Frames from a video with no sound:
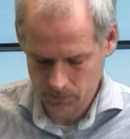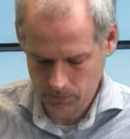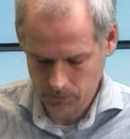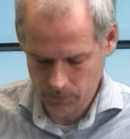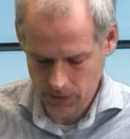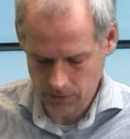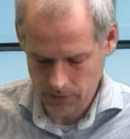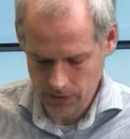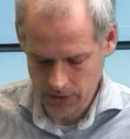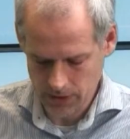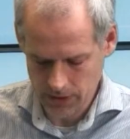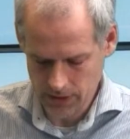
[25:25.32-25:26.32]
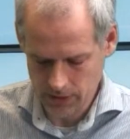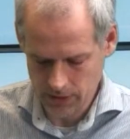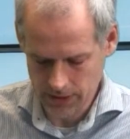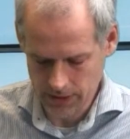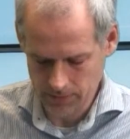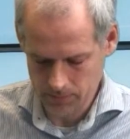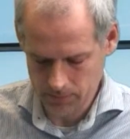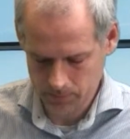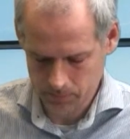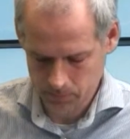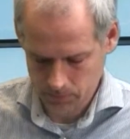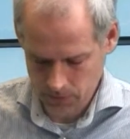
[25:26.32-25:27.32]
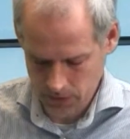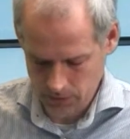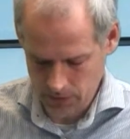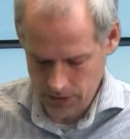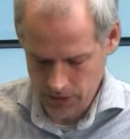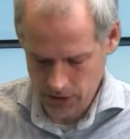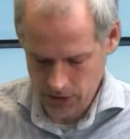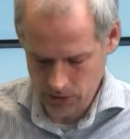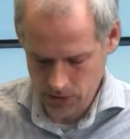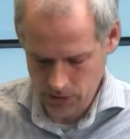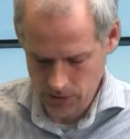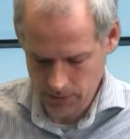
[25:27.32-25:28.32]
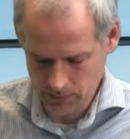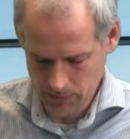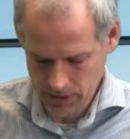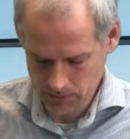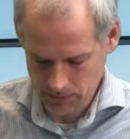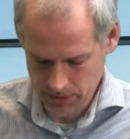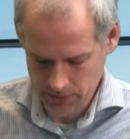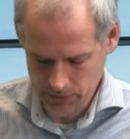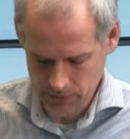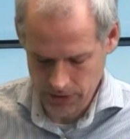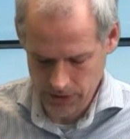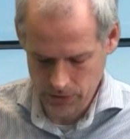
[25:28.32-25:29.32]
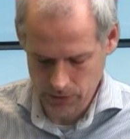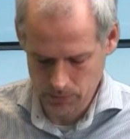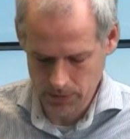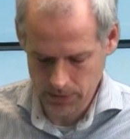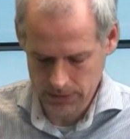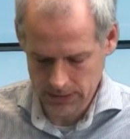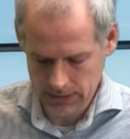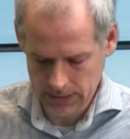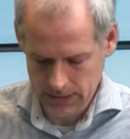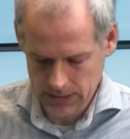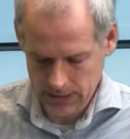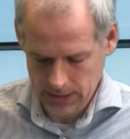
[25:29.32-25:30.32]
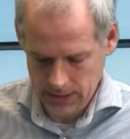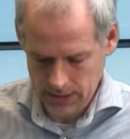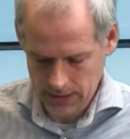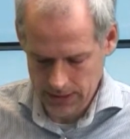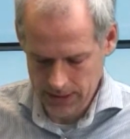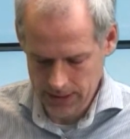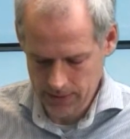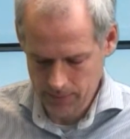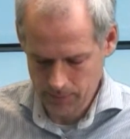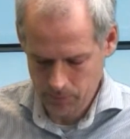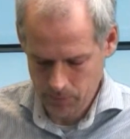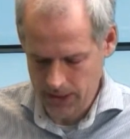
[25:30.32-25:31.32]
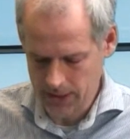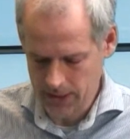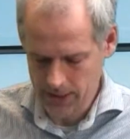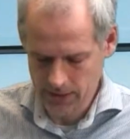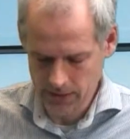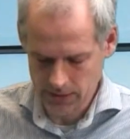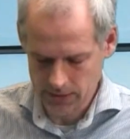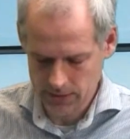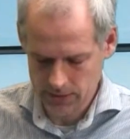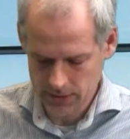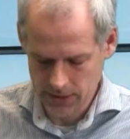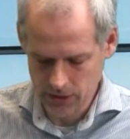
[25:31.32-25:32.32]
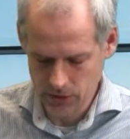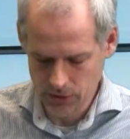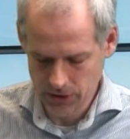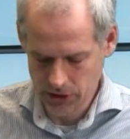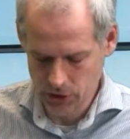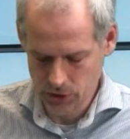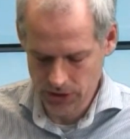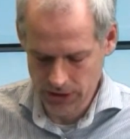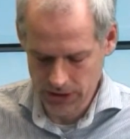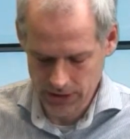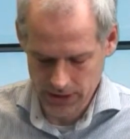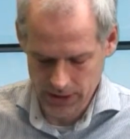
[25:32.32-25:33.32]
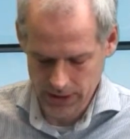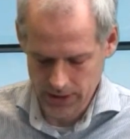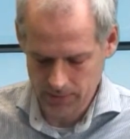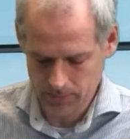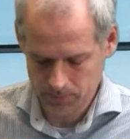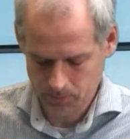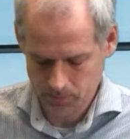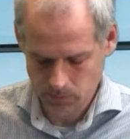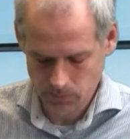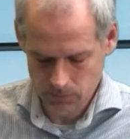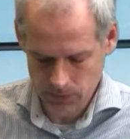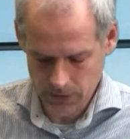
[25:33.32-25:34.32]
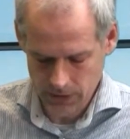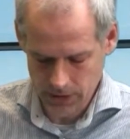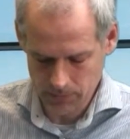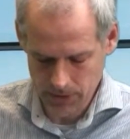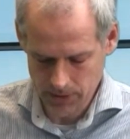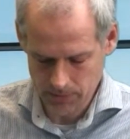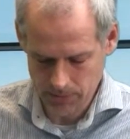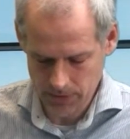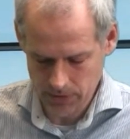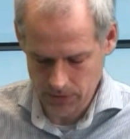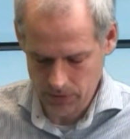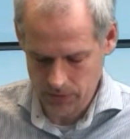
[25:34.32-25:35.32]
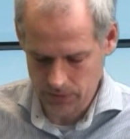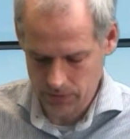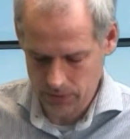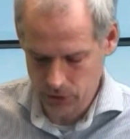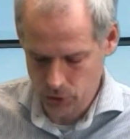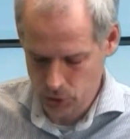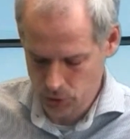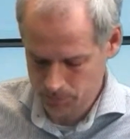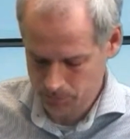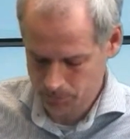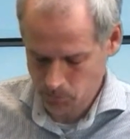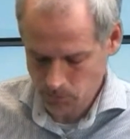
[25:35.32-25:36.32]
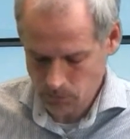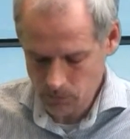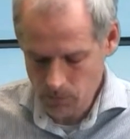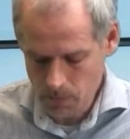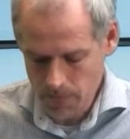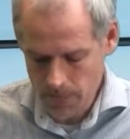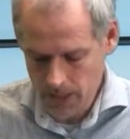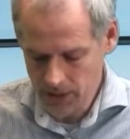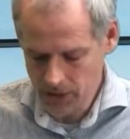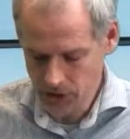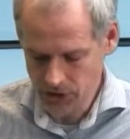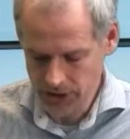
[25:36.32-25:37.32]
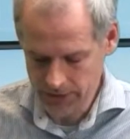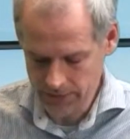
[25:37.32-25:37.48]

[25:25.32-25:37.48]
if I say, okay, I want to show only the measurements for this group, yeah, then it only shows this this measurement of 2 that I just did.